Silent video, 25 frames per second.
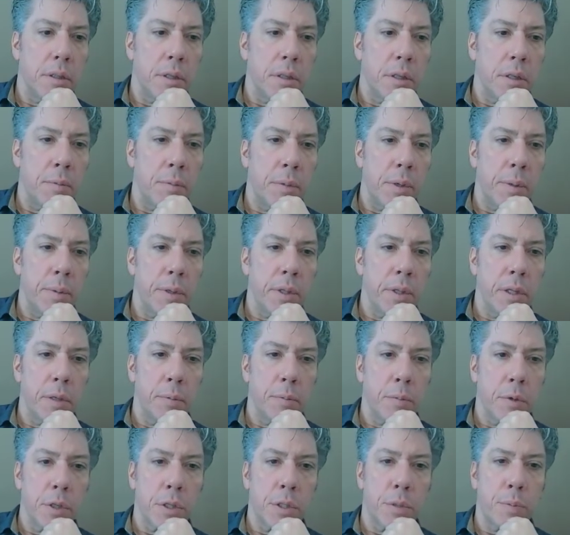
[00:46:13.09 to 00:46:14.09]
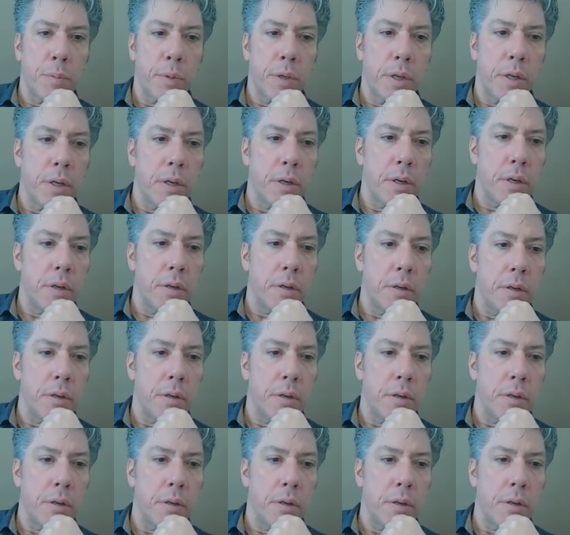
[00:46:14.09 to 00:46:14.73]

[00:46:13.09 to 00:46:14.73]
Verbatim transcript: Uh, maybe a little more spin.